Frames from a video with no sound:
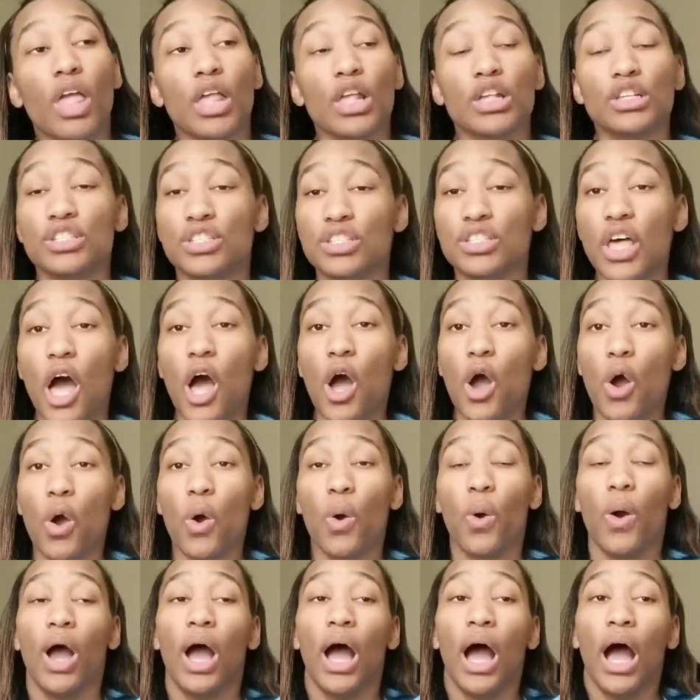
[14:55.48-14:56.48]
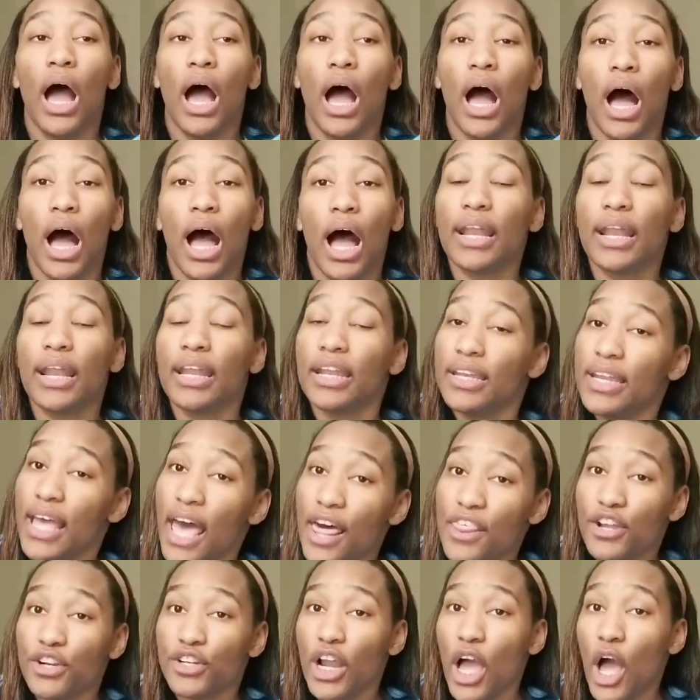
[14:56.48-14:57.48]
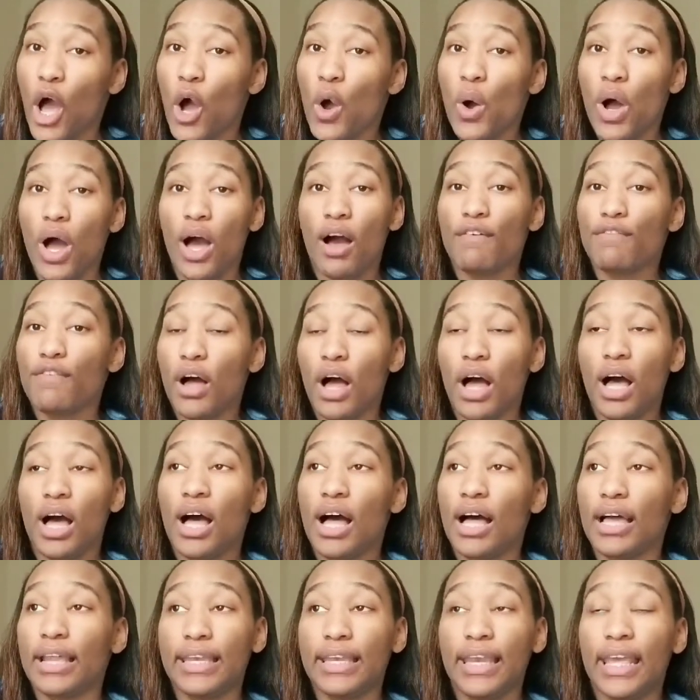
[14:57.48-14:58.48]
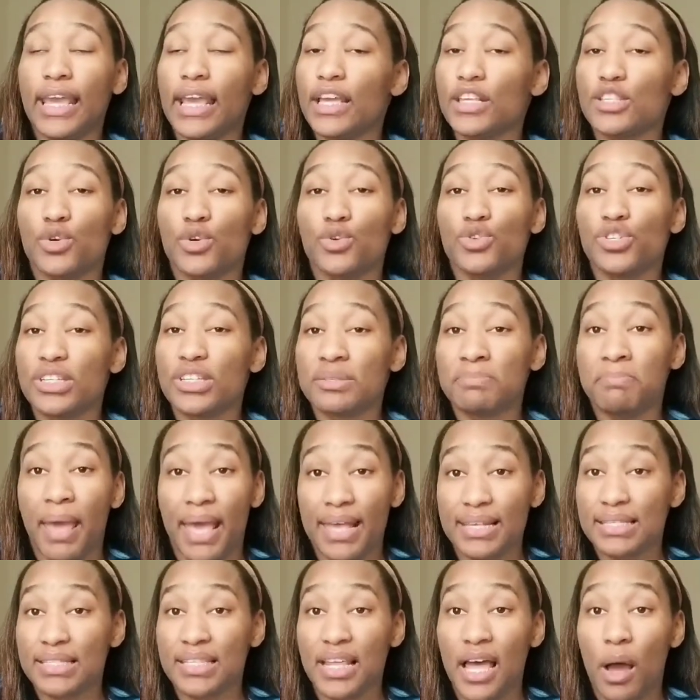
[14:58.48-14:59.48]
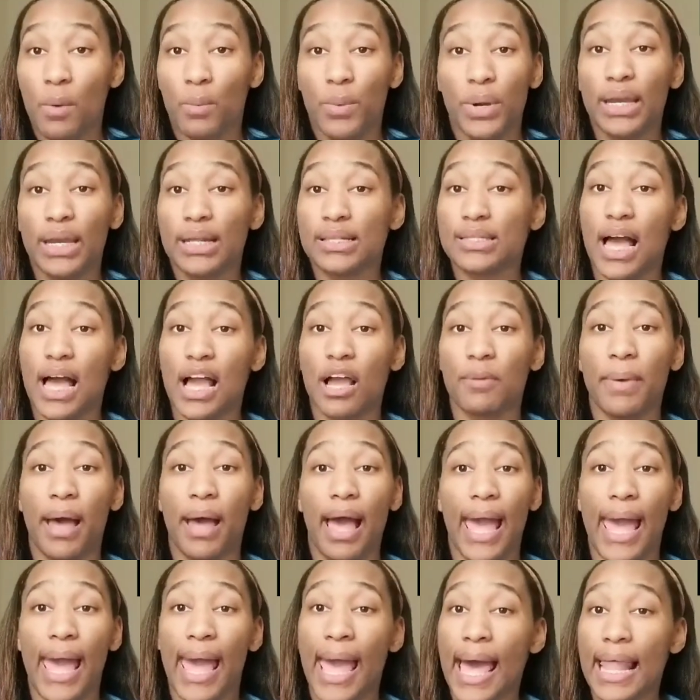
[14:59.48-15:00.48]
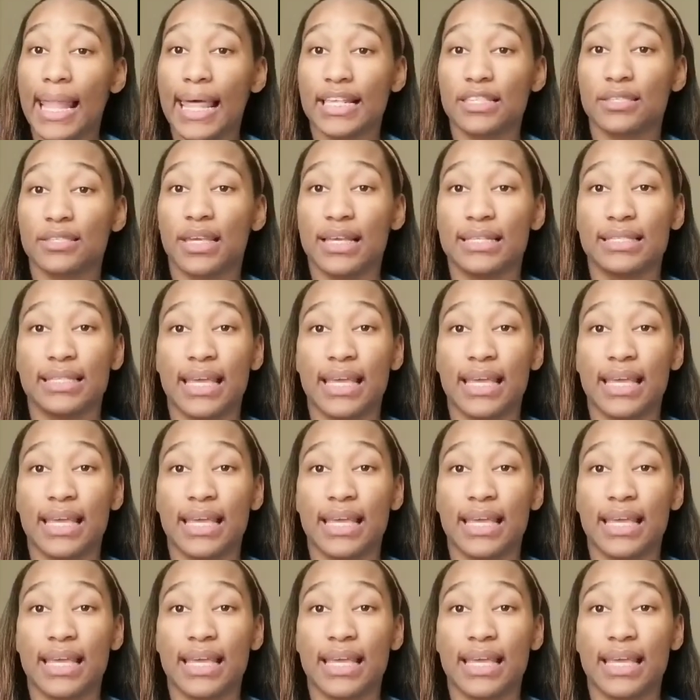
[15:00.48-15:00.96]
So on another note of uh niggas who just messed up, we need to talk about Alex because